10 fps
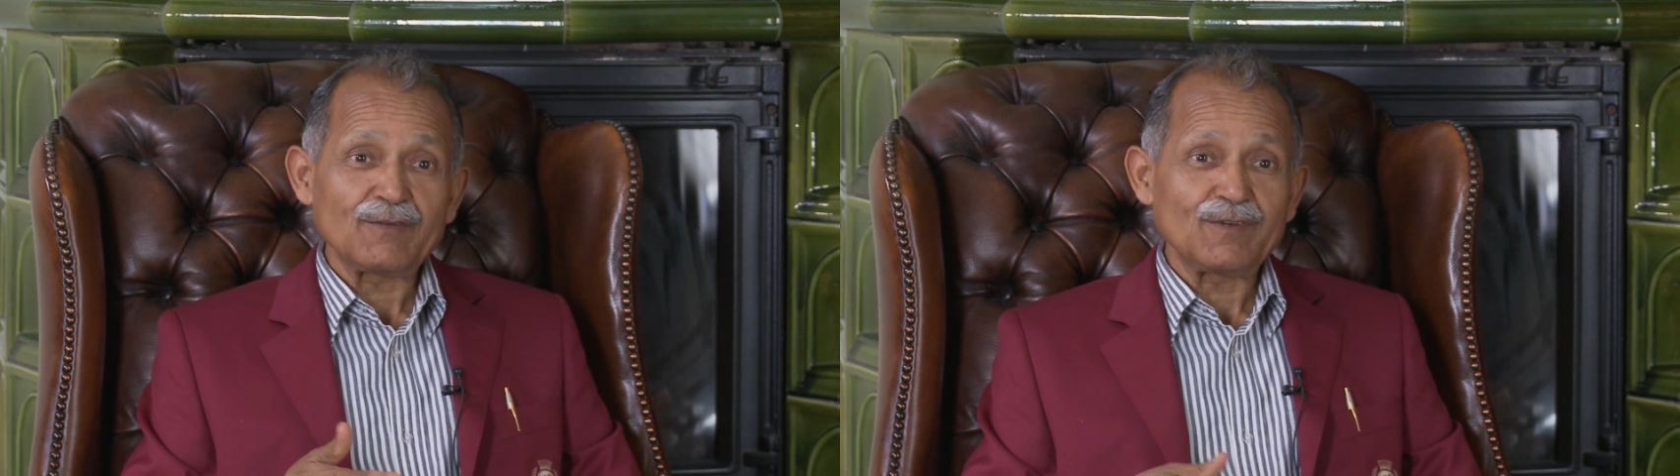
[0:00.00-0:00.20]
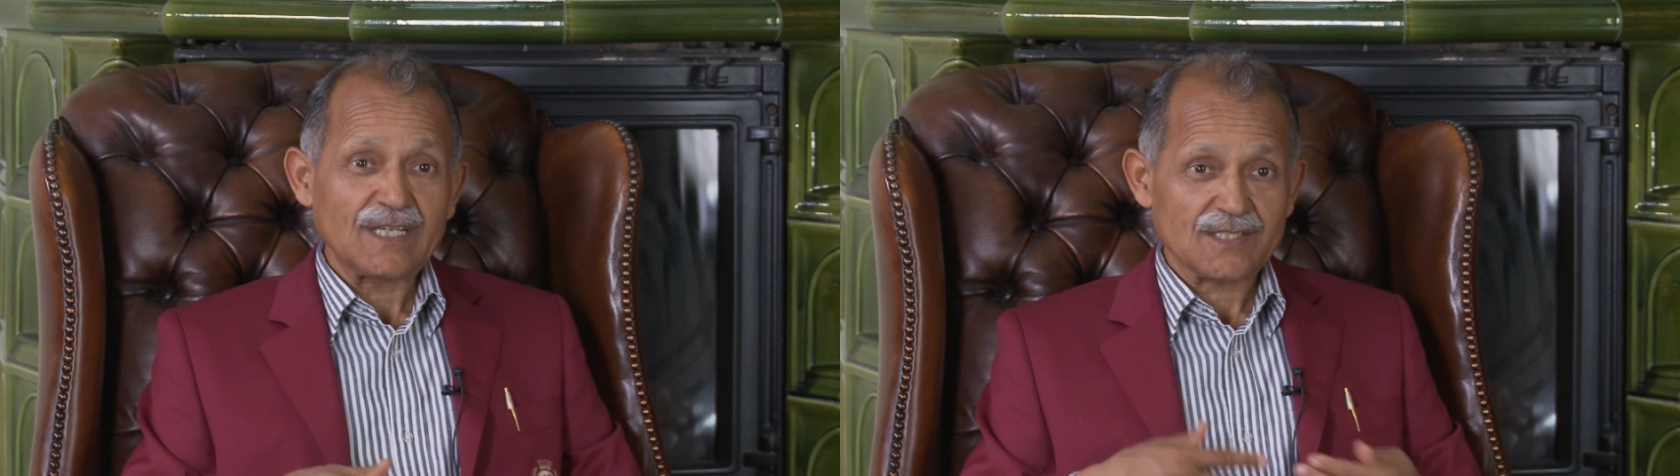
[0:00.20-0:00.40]

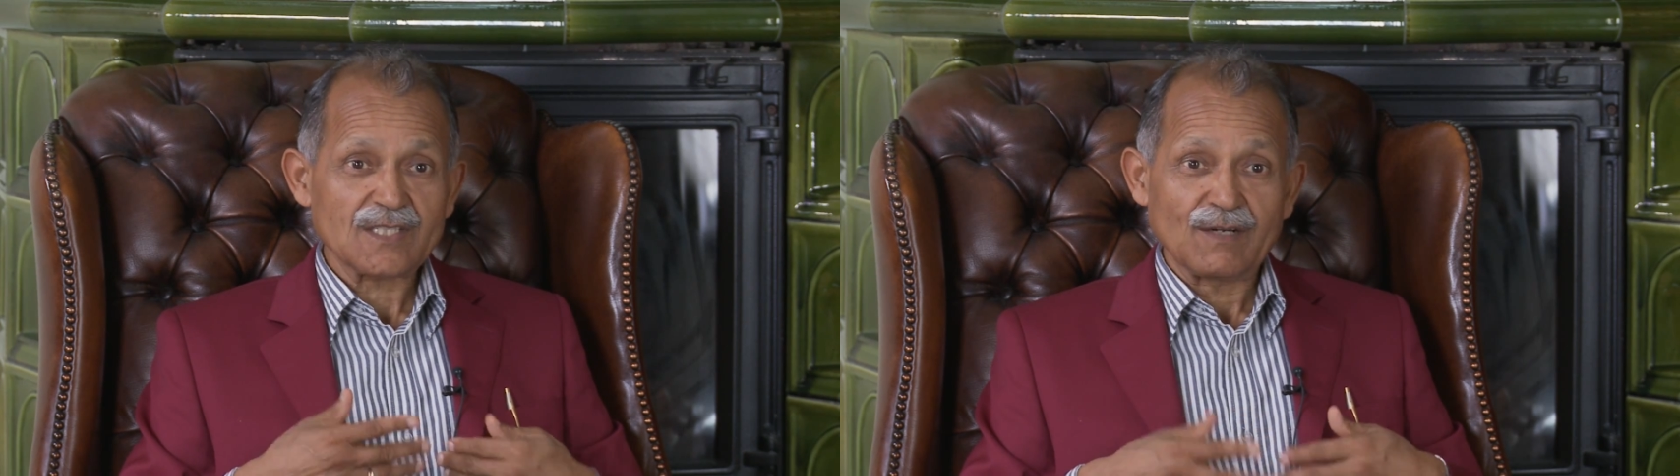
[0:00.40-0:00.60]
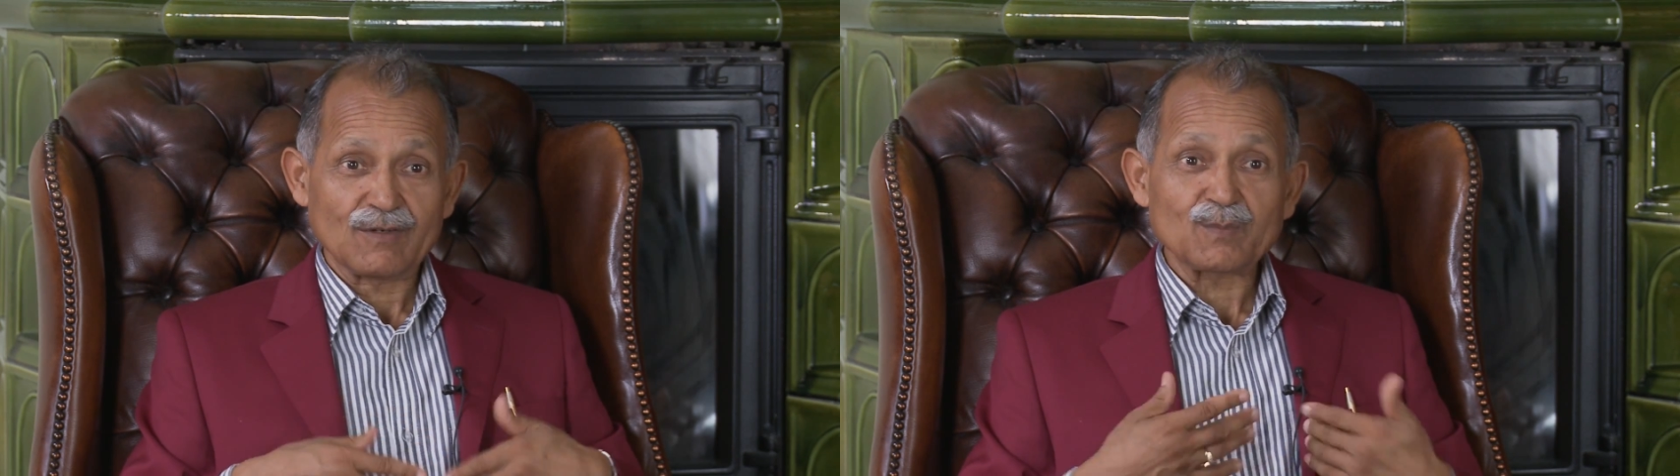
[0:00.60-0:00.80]

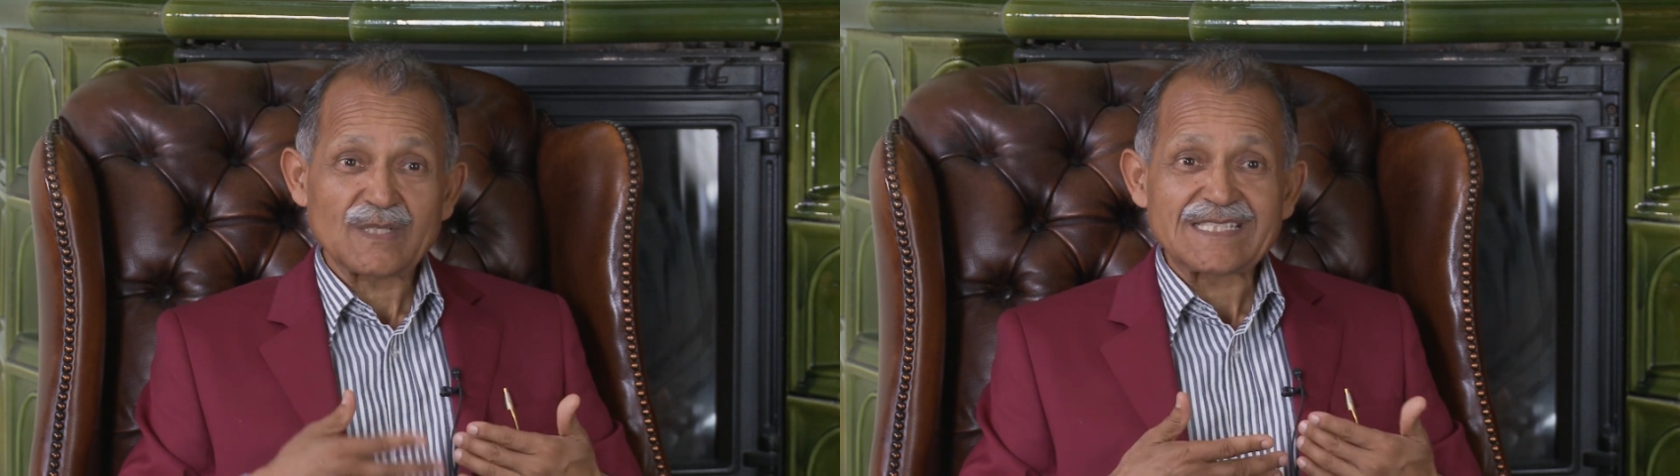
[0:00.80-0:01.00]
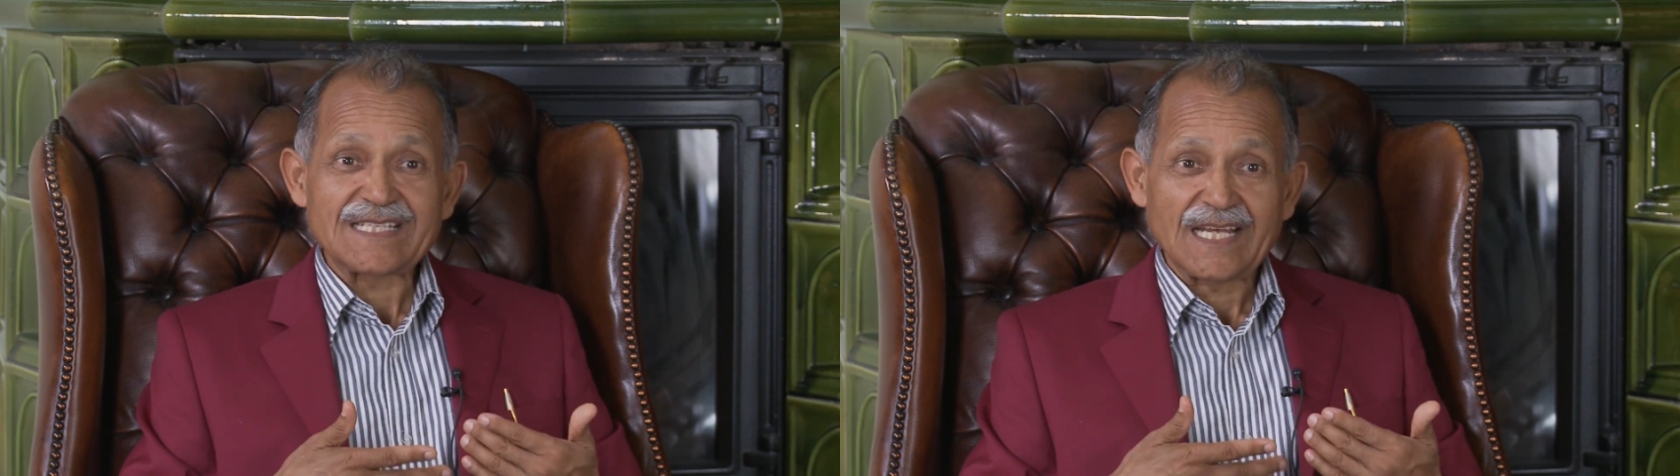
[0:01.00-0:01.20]
affects our
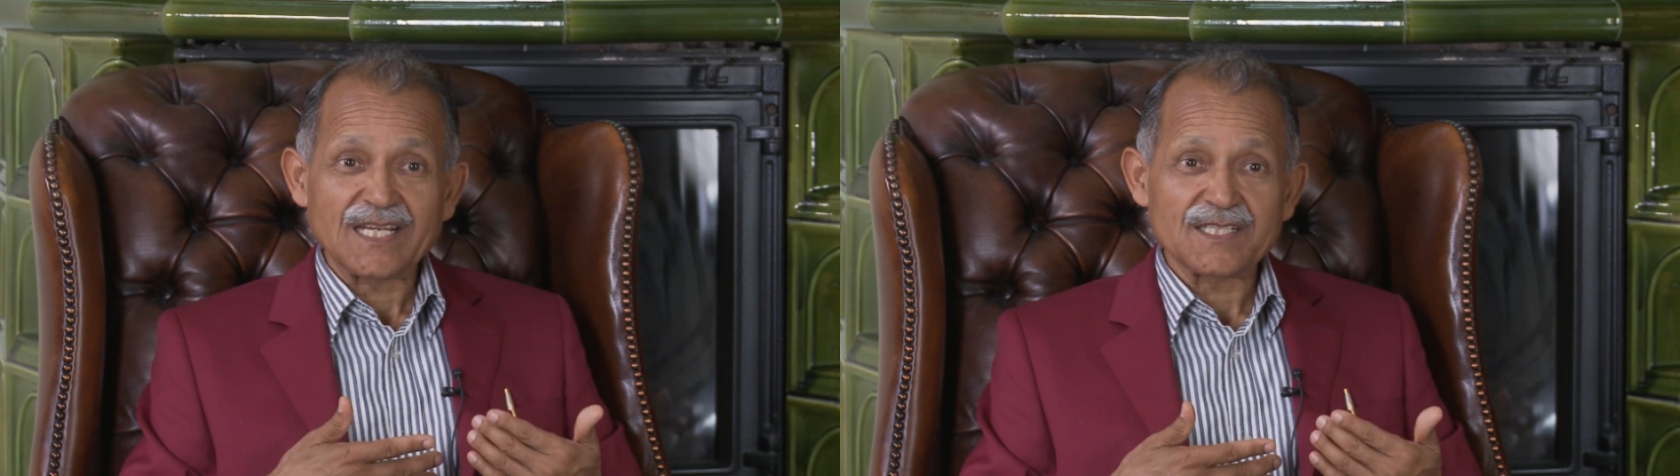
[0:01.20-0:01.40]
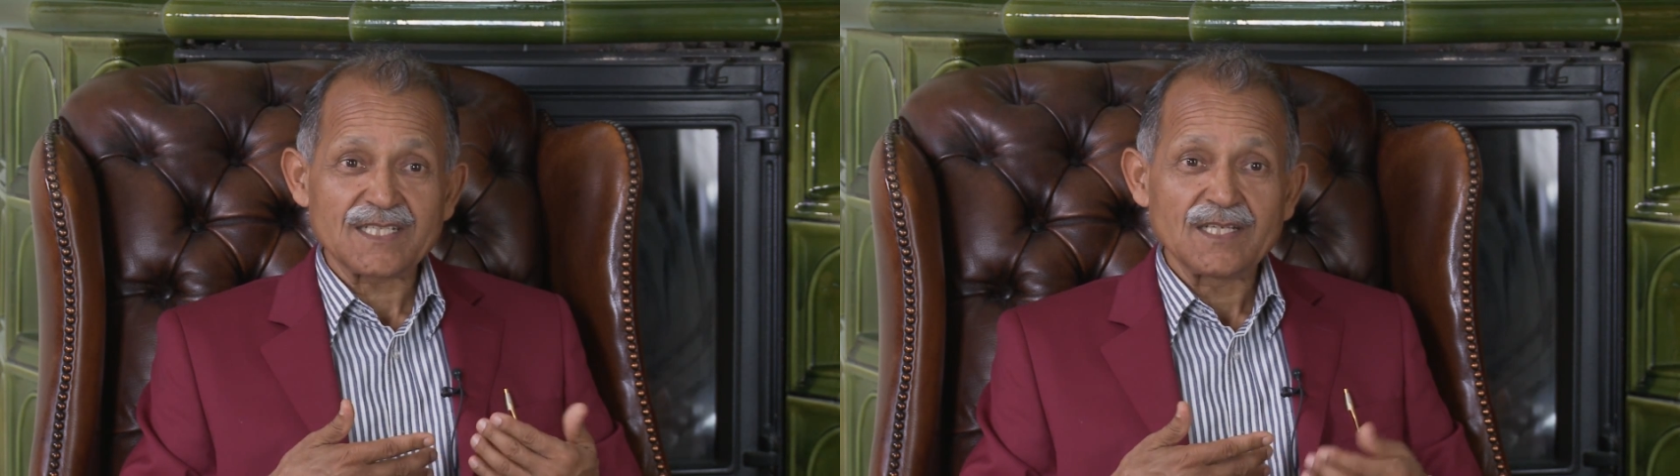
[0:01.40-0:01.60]

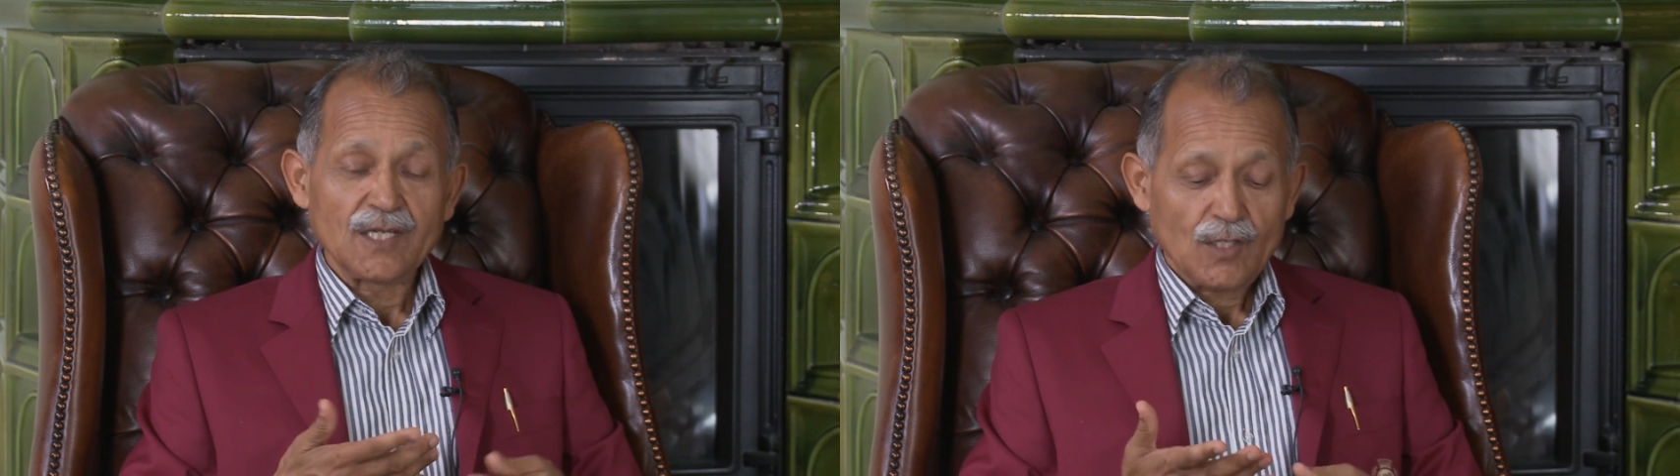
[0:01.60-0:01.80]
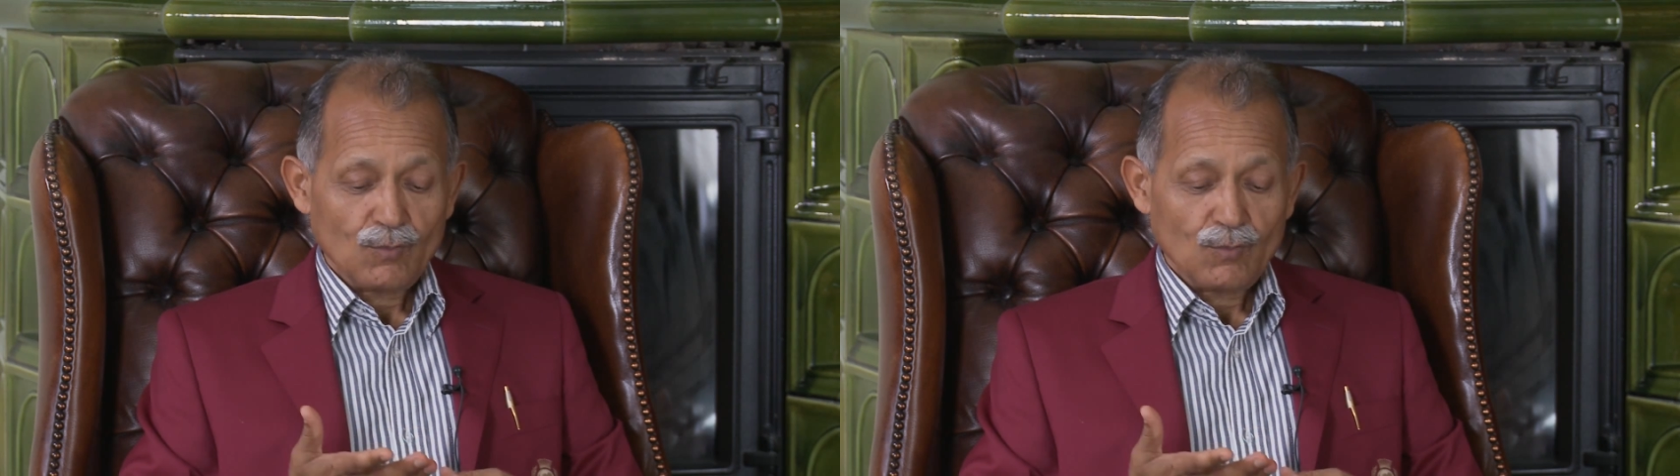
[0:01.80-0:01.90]
personality.